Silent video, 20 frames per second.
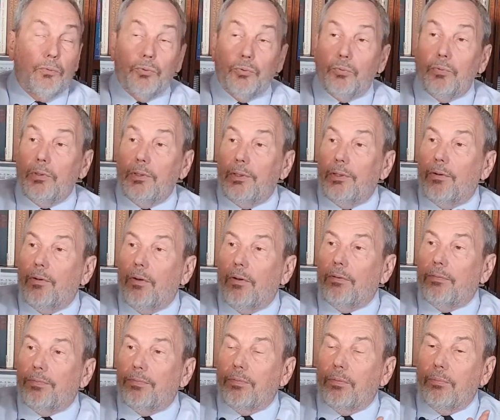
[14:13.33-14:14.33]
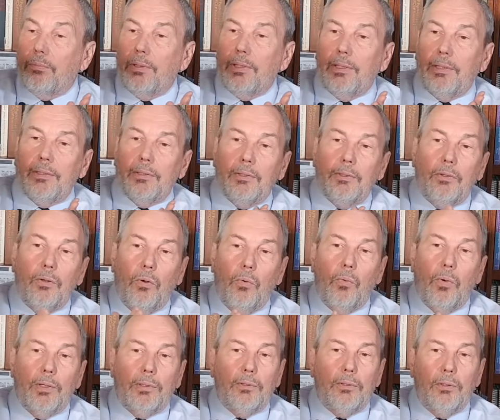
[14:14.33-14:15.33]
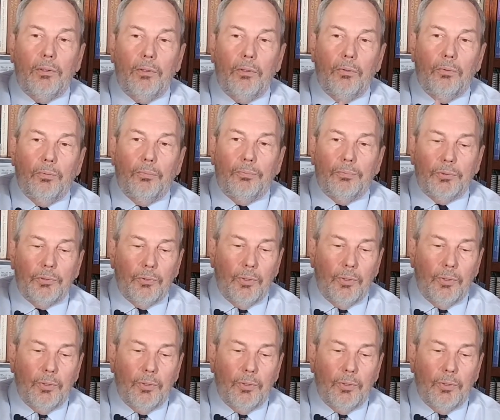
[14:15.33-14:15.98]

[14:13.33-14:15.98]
It was really hard for me to know what to do.